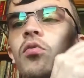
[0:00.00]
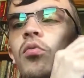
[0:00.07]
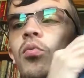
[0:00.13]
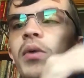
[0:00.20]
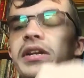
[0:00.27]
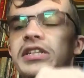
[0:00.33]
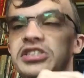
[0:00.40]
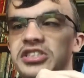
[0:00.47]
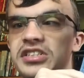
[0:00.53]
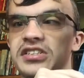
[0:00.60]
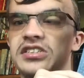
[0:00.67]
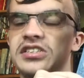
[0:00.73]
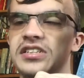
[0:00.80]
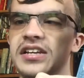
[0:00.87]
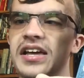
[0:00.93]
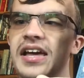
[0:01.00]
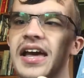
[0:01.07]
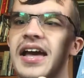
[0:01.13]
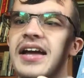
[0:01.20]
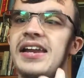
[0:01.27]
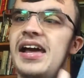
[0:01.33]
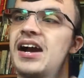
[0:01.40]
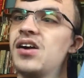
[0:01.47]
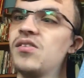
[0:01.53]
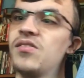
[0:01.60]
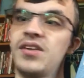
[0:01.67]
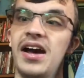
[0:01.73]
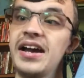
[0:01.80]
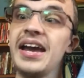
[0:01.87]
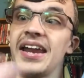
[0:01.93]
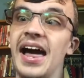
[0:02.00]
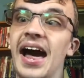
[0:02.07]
Wytches. Now, again,